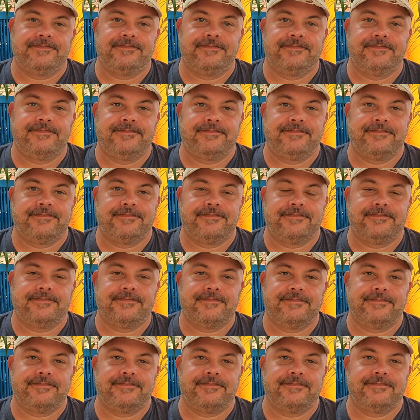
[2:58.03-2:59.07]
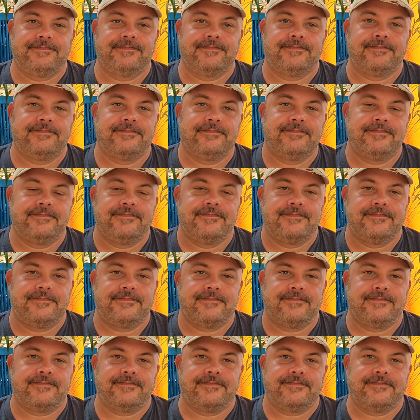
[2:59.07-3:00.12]

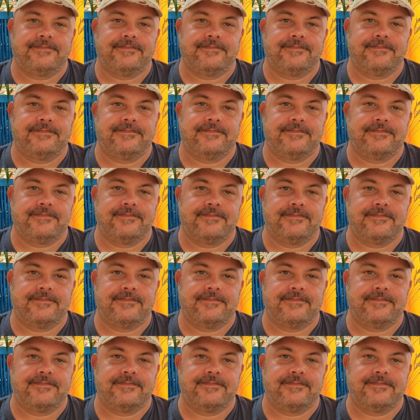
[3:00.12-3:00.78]
(silent)